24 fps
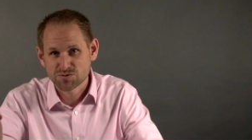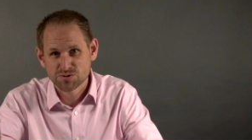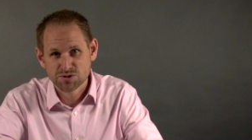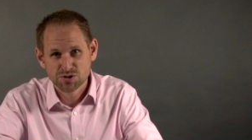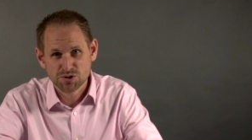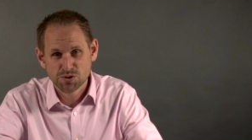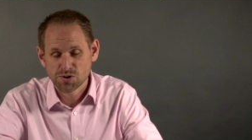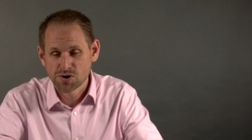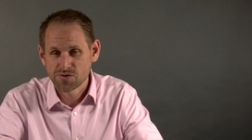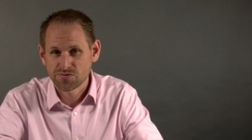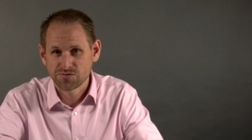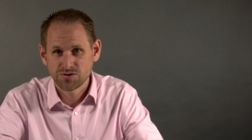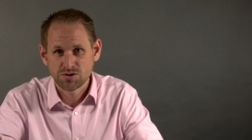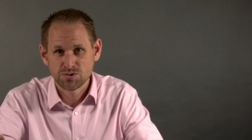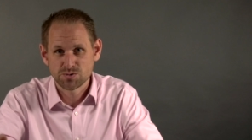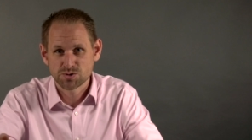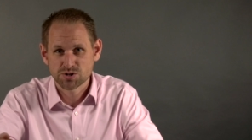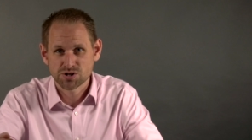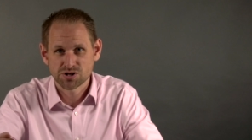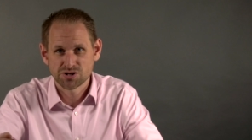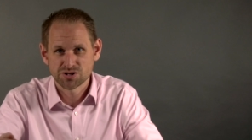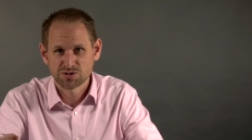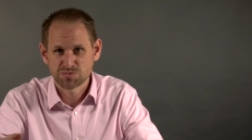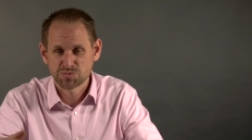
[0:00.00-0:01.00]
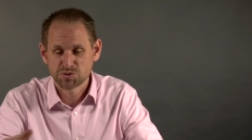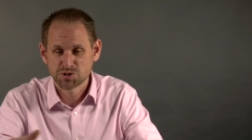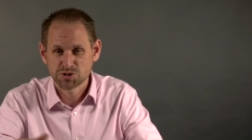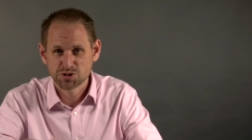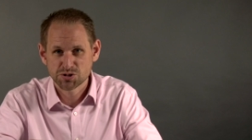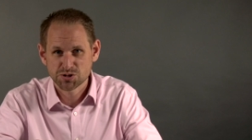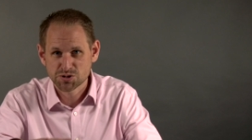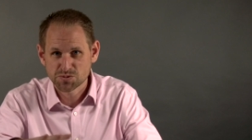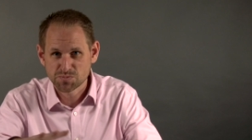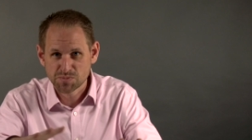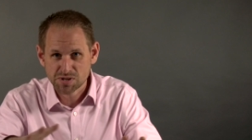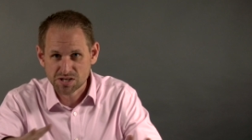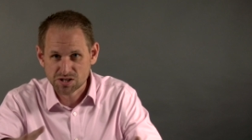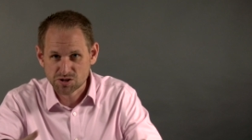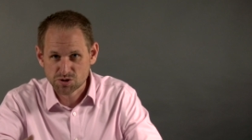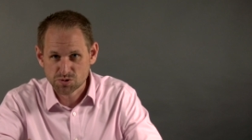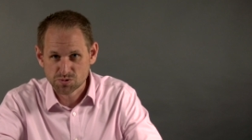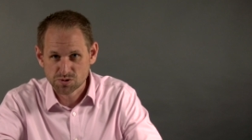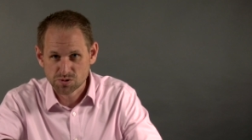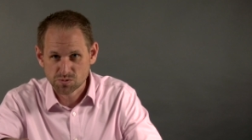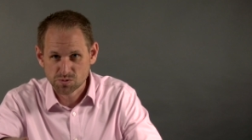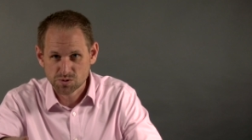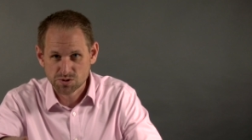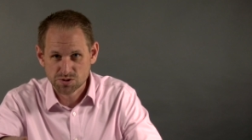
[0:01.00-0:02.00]
this result a few times just to make
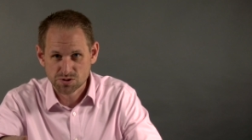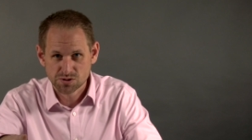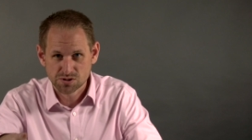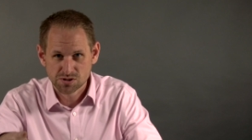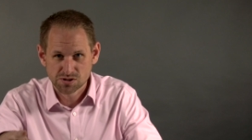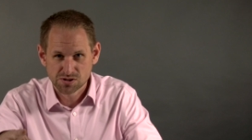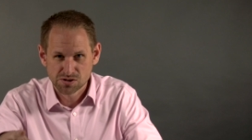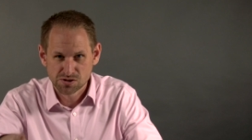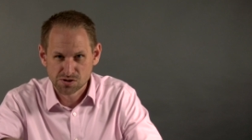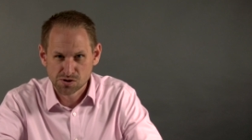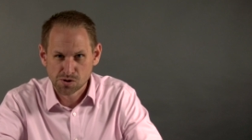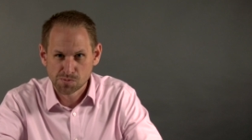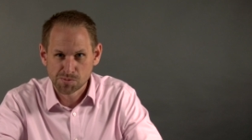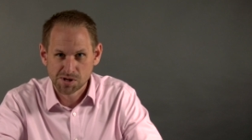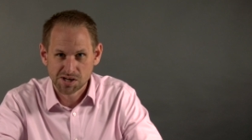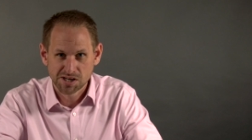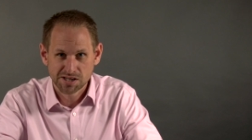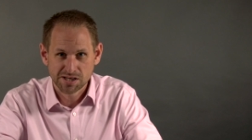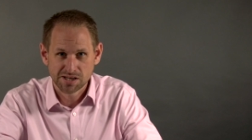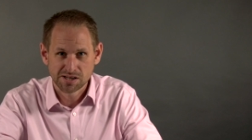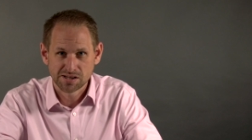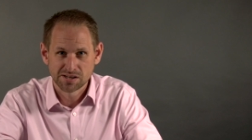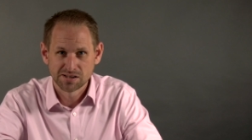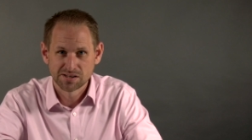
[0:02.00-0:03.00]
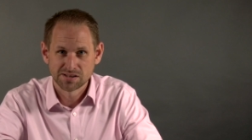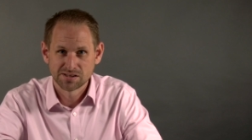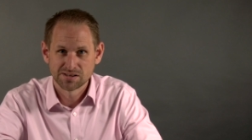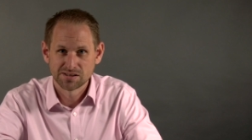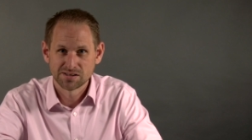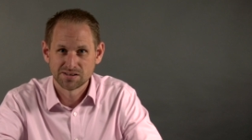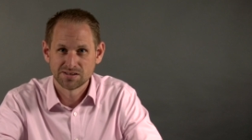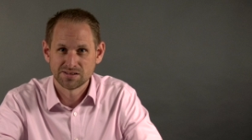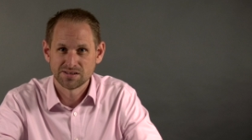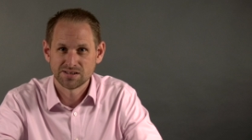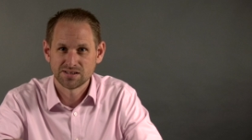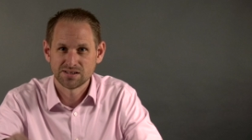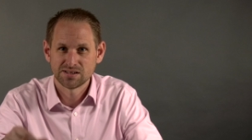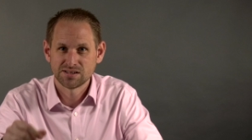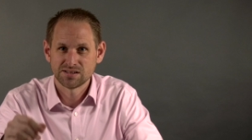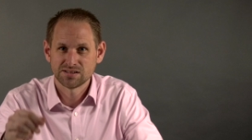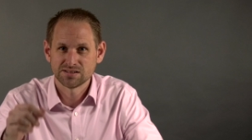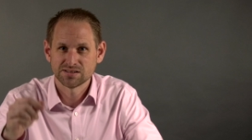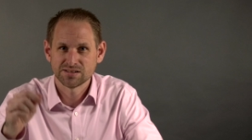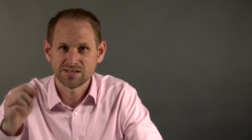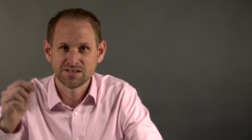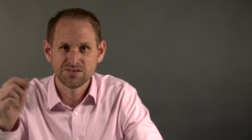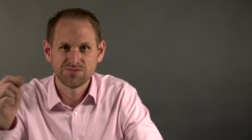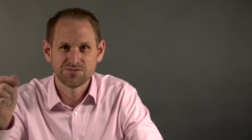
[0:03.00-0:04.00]
sure it wasn't an anomaly. Uh,
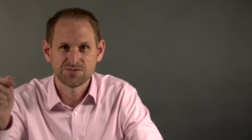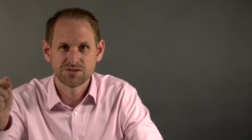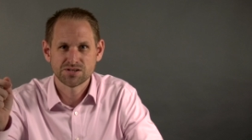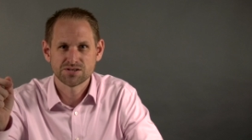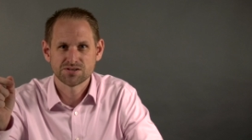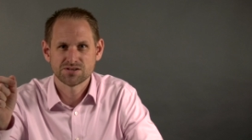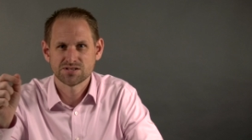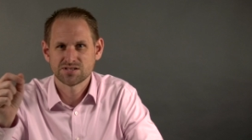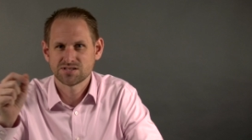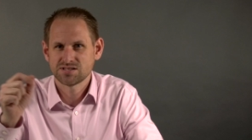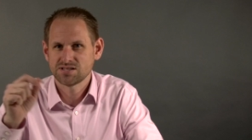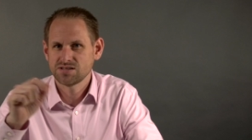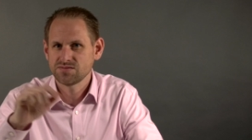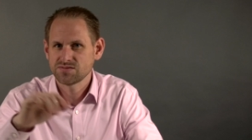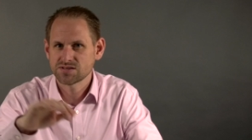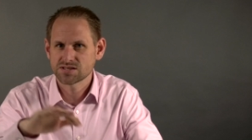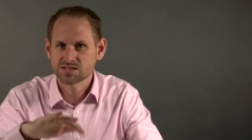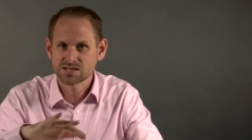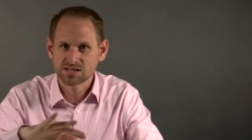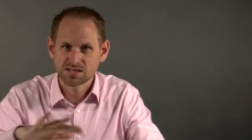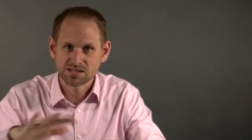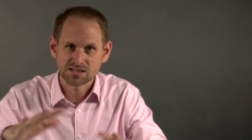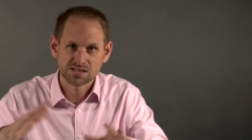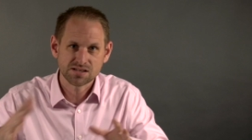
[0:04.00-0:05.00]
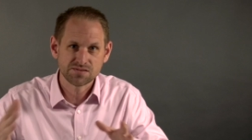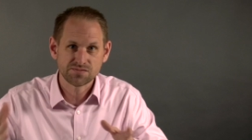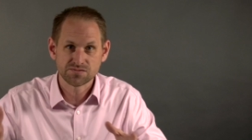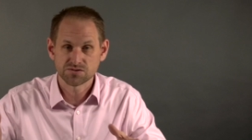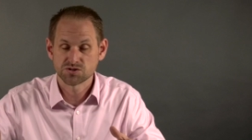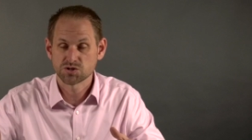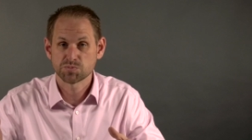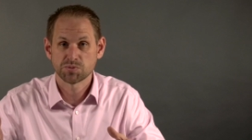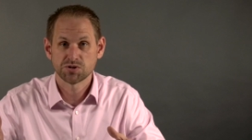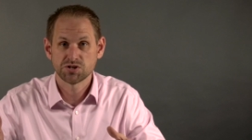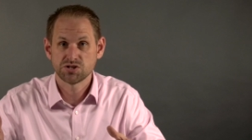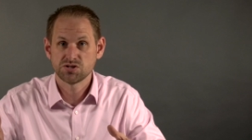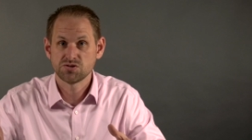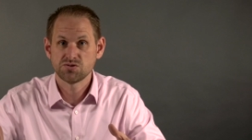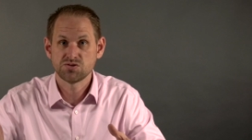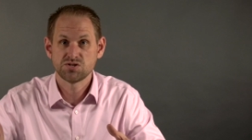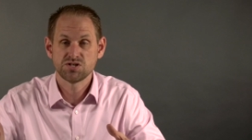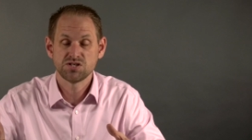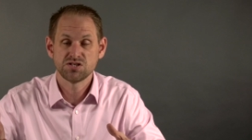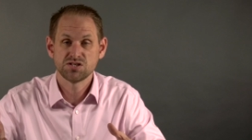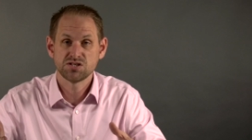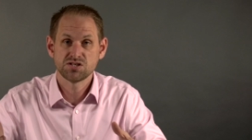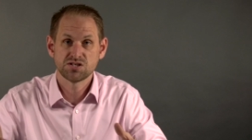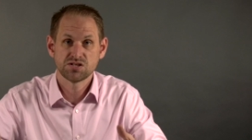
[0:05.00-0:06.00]
then I figured I'd see if there's any difference by
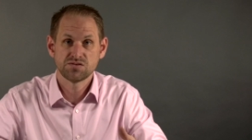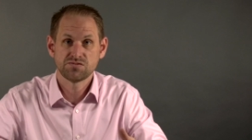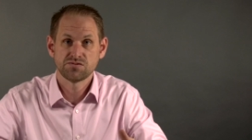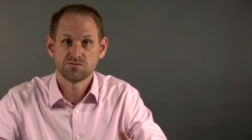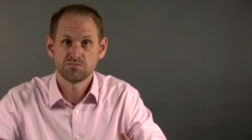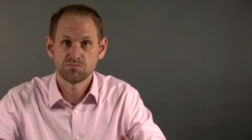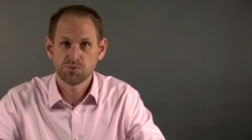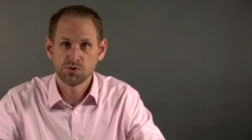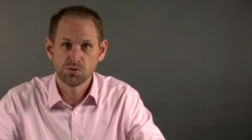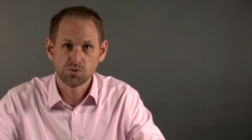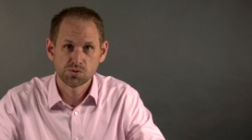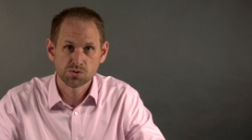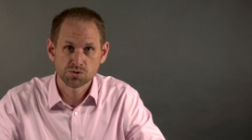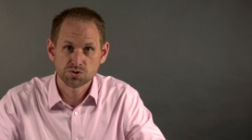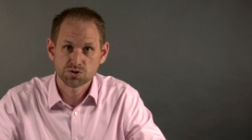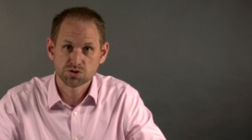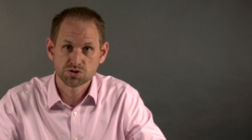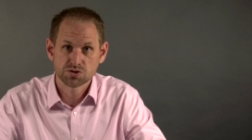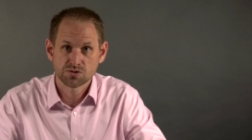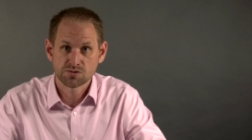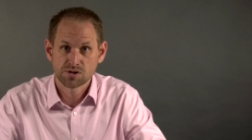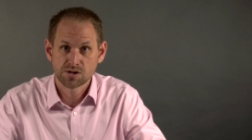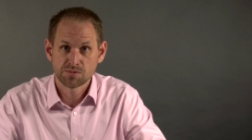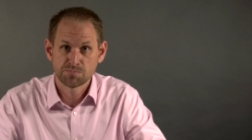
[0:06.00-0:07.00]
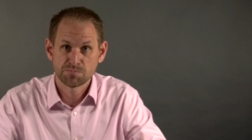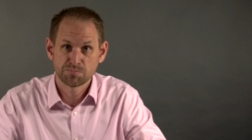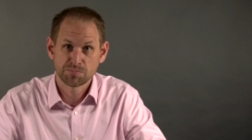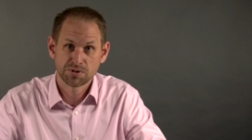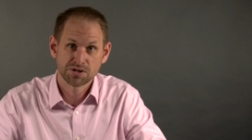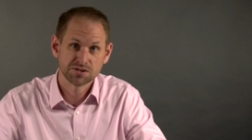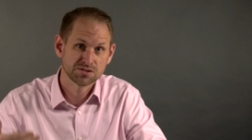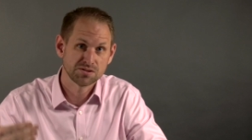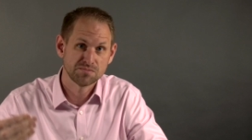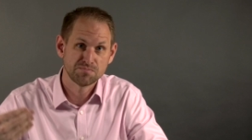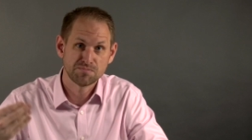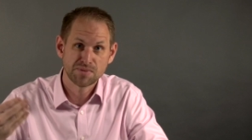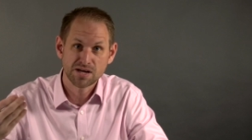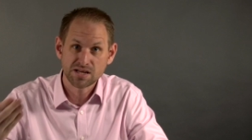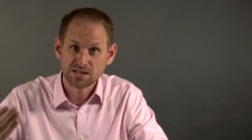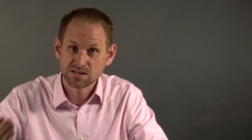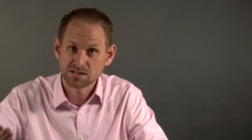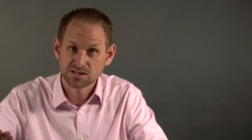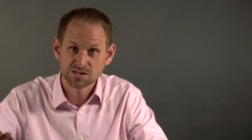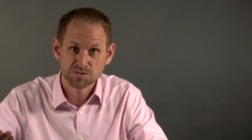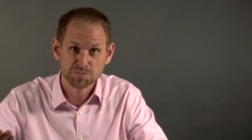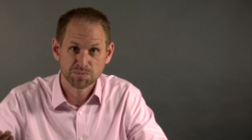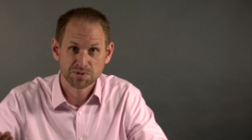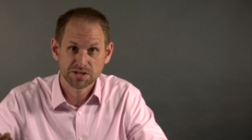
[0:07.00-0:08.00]
using the different ports. So I plugged the
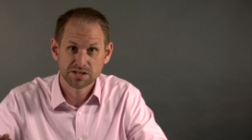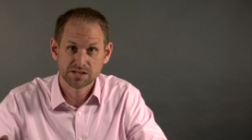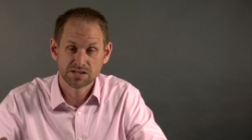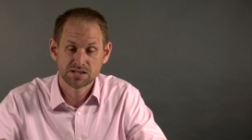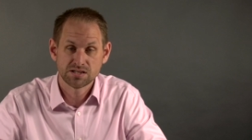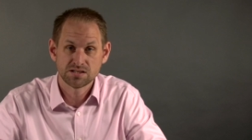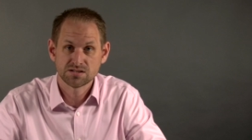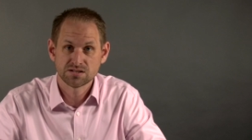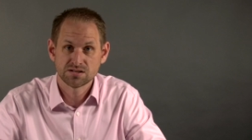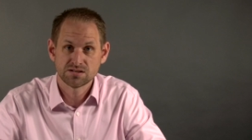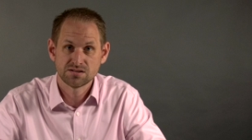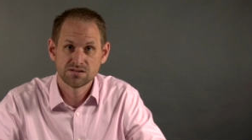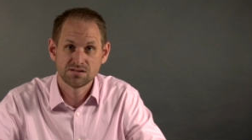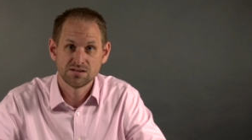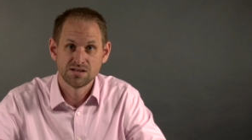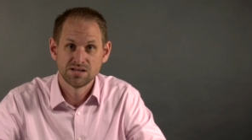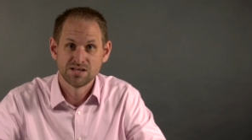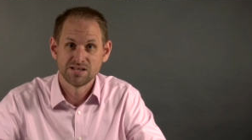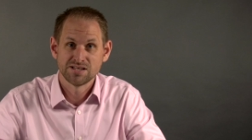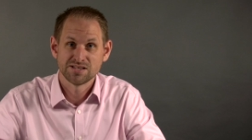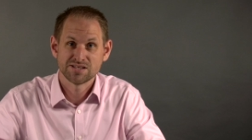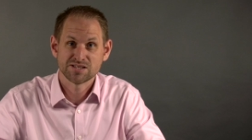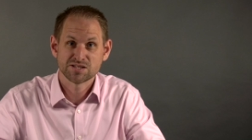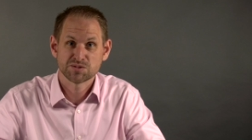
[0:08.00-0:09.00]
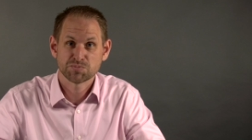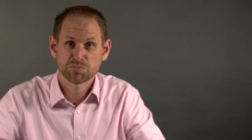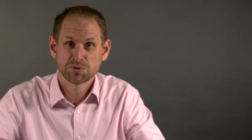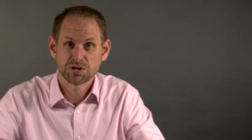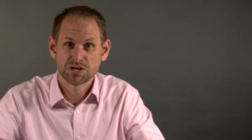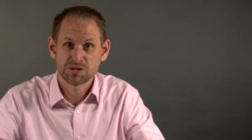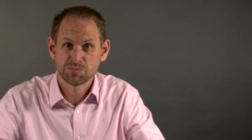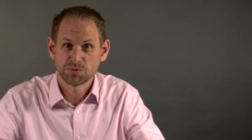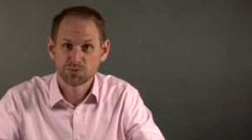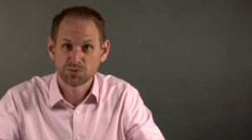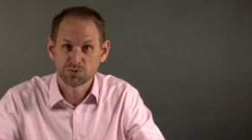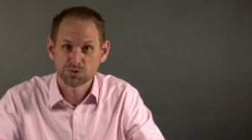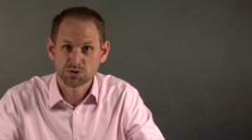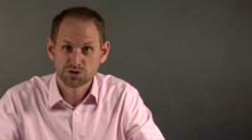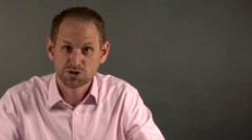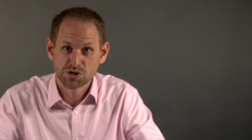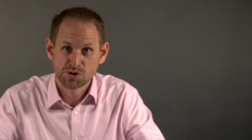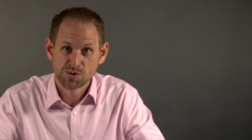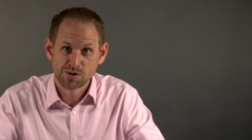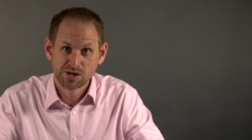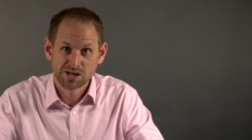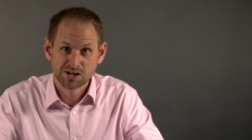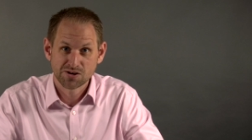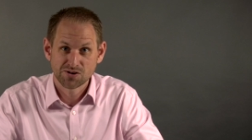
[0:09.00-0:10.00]
main display into DisplayPort
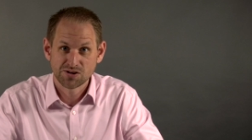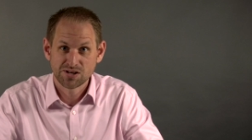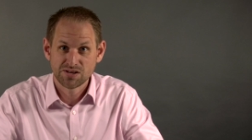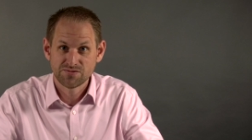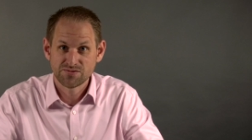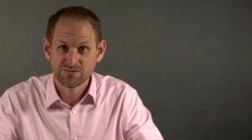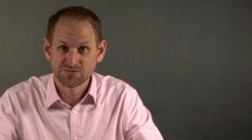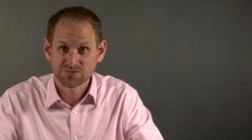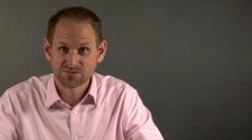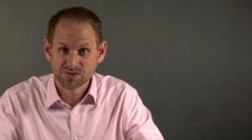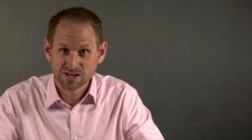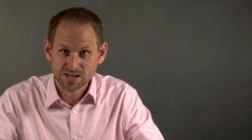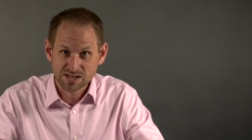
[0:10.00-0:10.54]
two and it got even